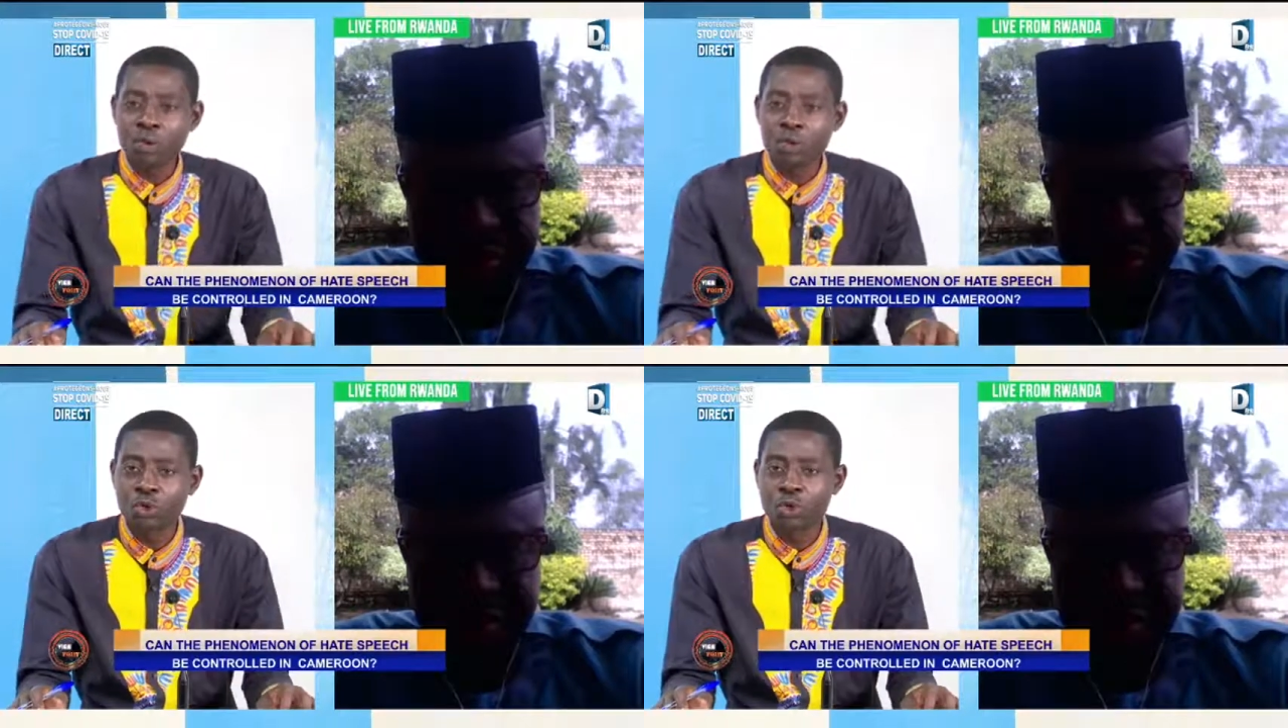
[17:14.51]

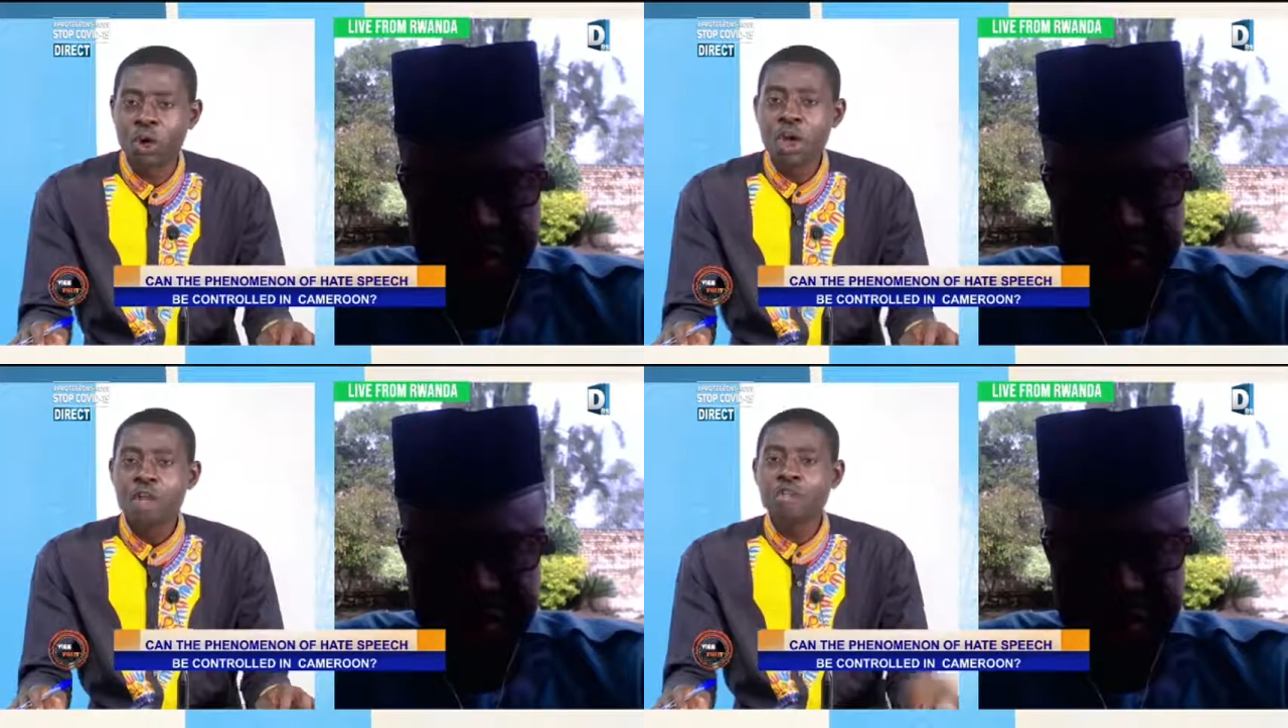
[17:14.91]
to
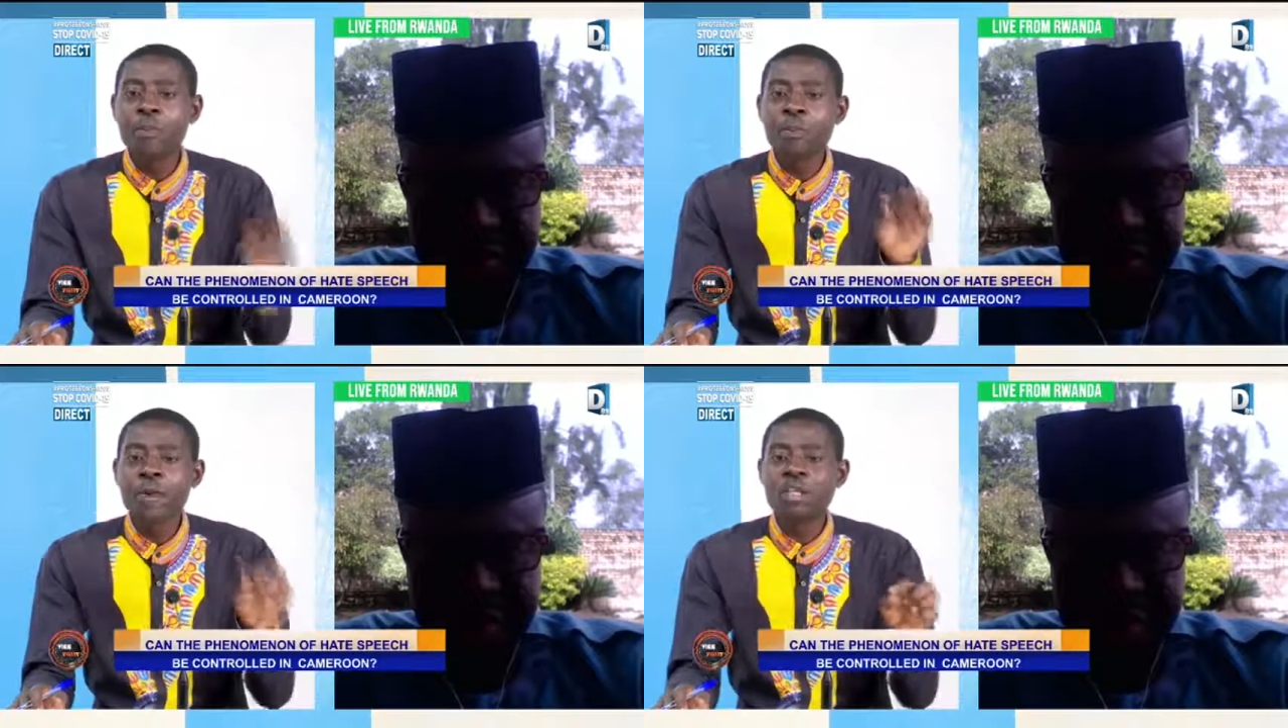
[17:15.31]

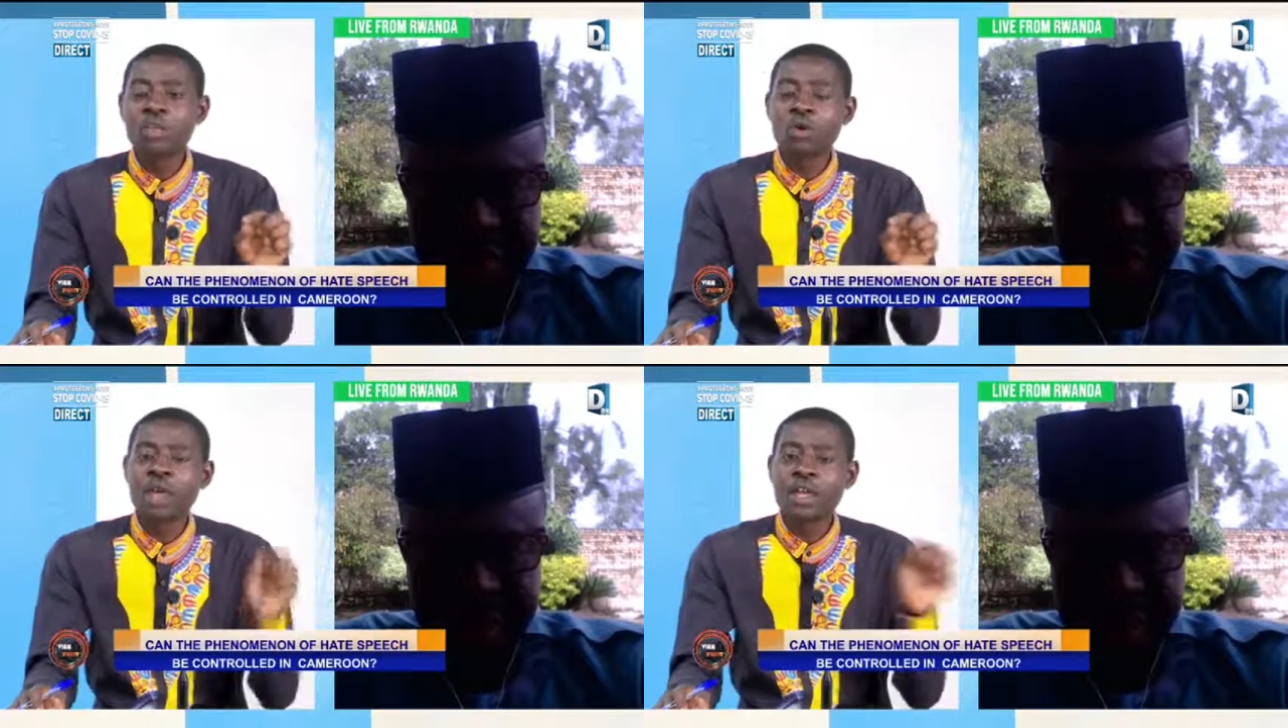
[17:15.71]
some
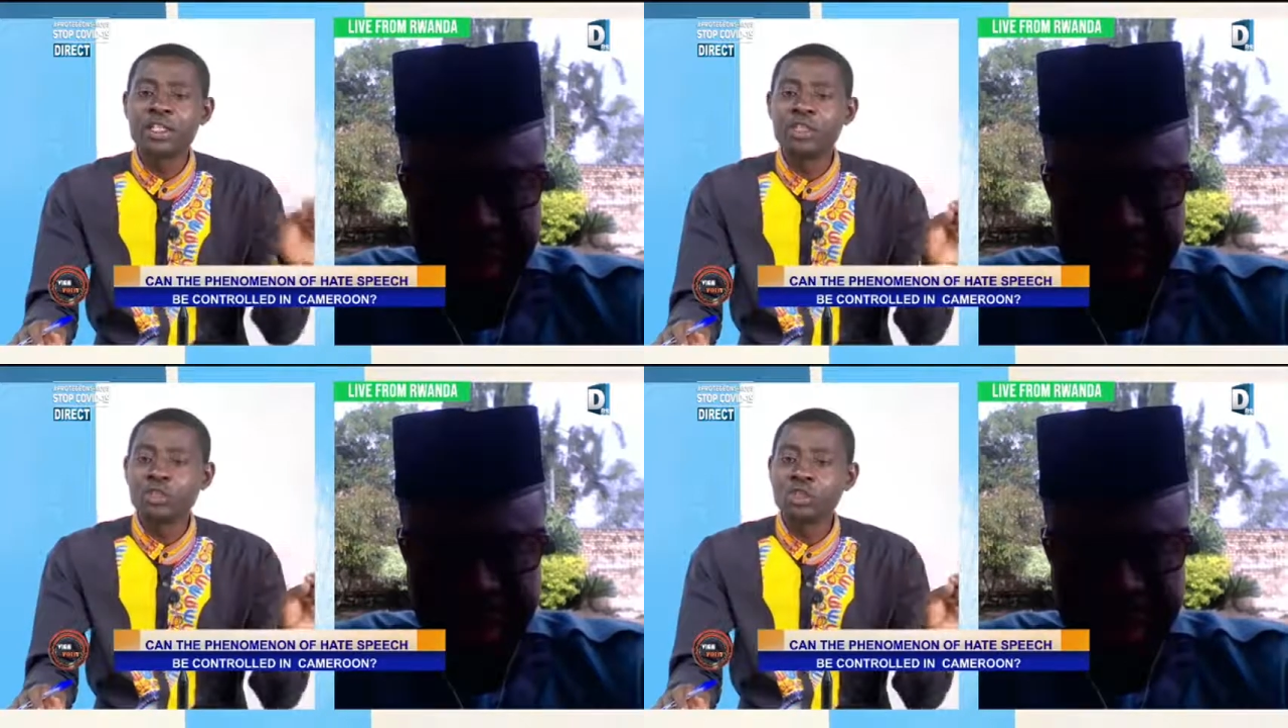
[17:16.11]
particular
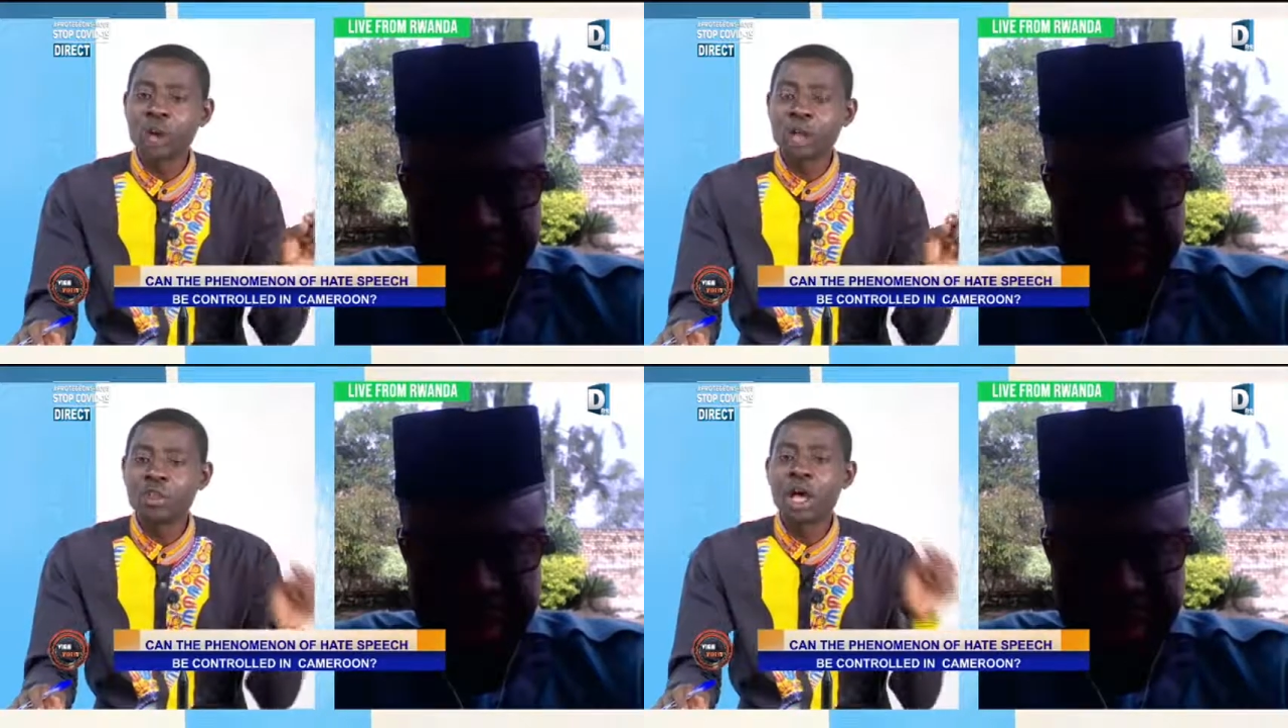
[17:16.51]
individual,